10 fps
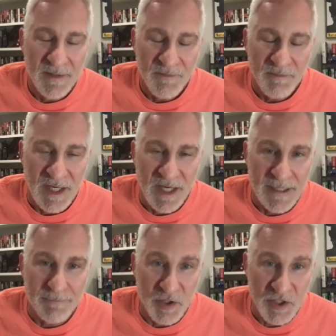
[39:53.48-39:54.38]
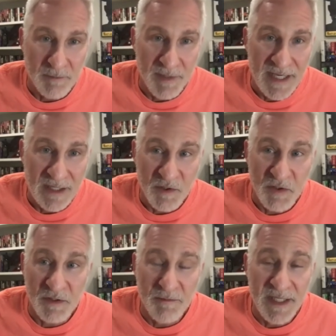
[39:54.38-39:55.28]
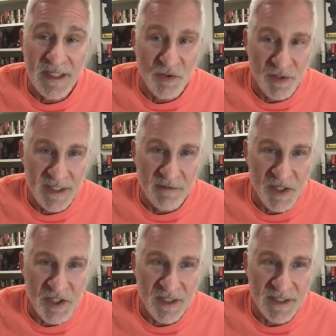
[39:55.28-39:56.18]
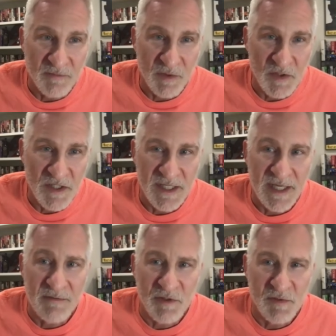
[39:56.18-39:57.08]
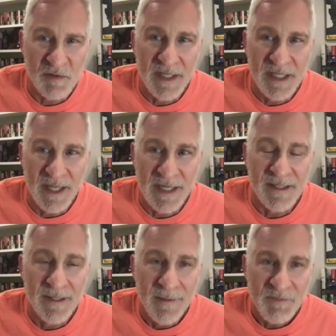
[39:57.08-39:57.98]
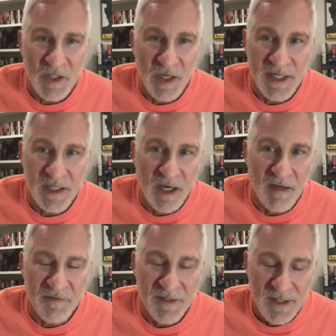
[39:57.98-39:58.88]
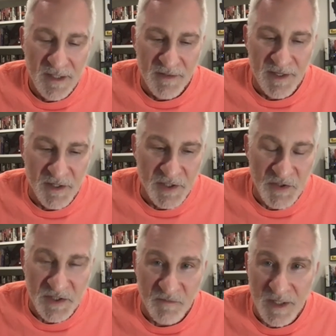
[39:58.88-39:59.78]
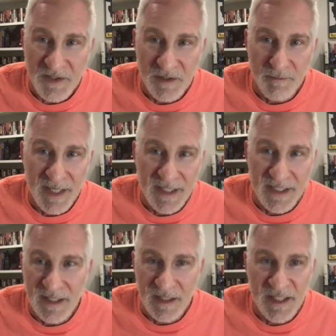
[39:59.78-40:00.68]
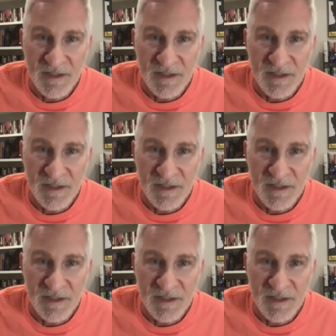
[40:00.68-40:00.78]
behind pushing back, which would mean treating Russia like a rogue state, which would mean like cutting off their use of Western banking and legal